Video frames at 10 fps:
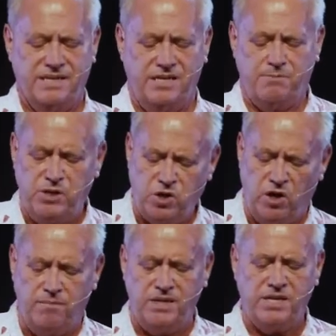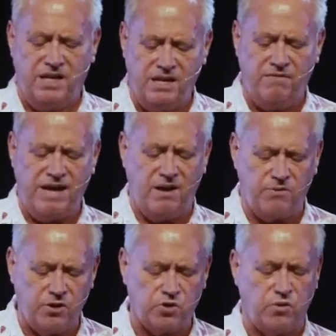Let's be determined to live out
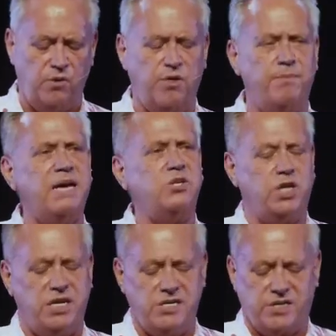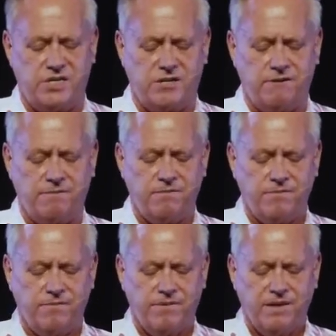the truth about Jesus.
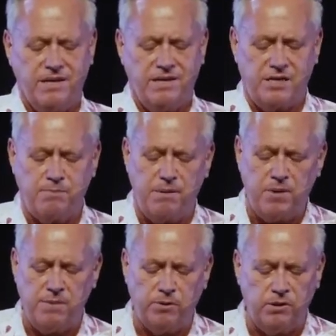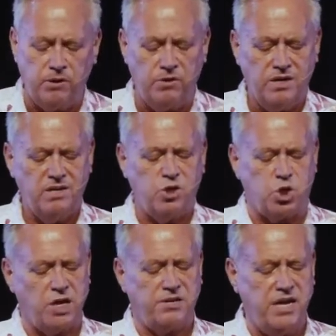Let's be people who
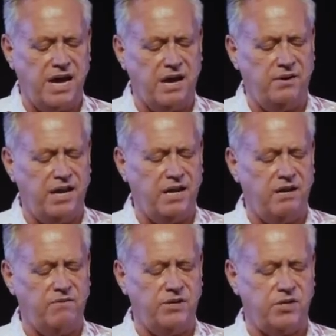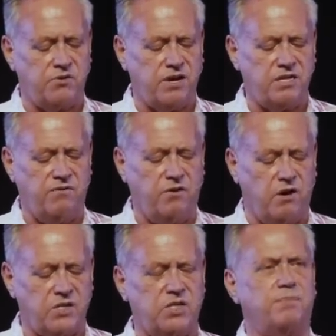shut down negative and destructive
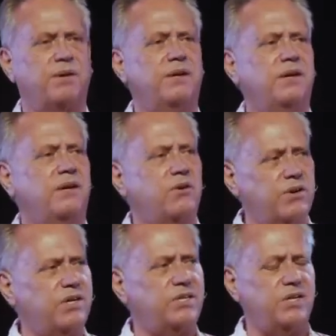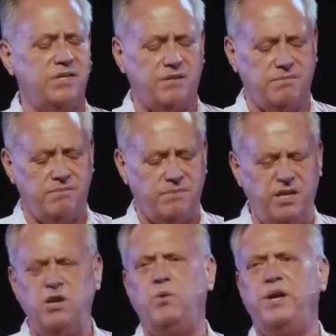gossip, criticism,
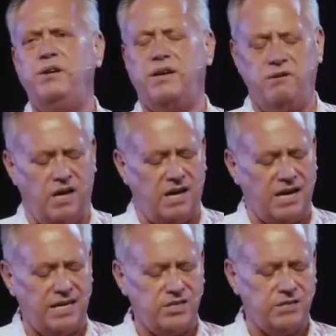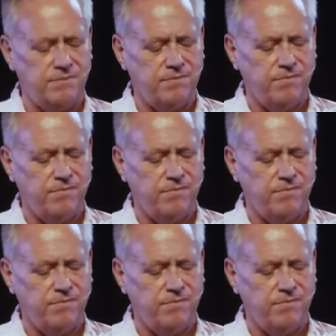innuendo, lies.